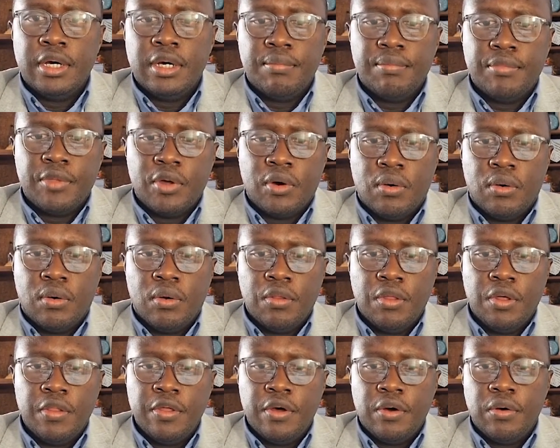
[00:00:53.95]

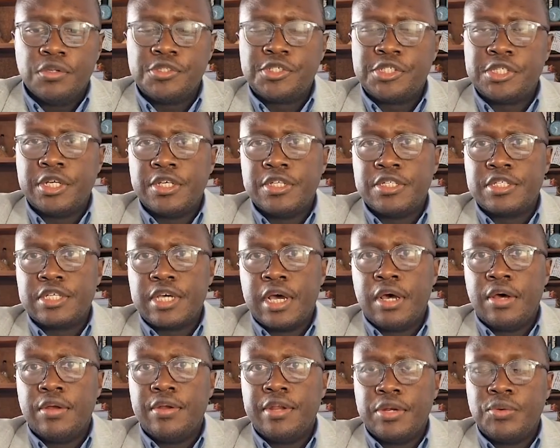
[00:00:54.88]
Although the All Share is
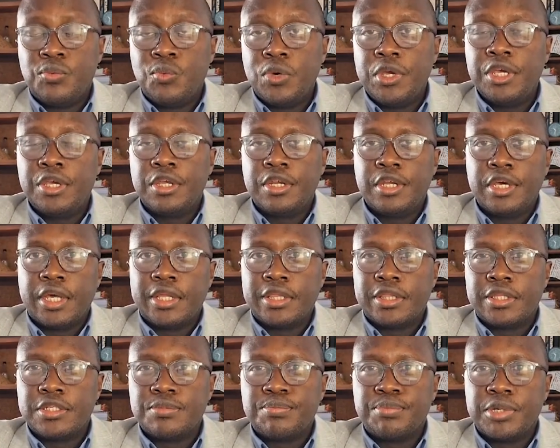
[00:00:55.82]
down and
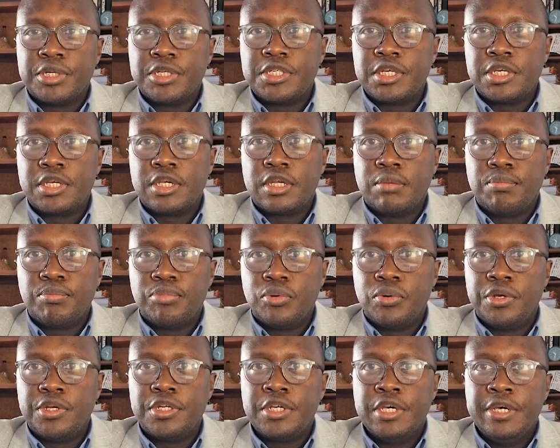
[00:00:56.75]
weakening at this particular
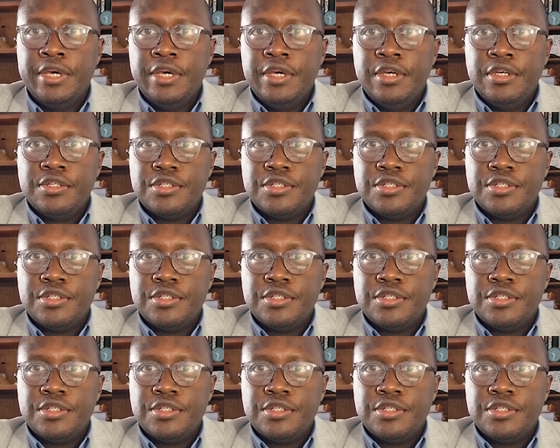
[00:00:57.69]
point,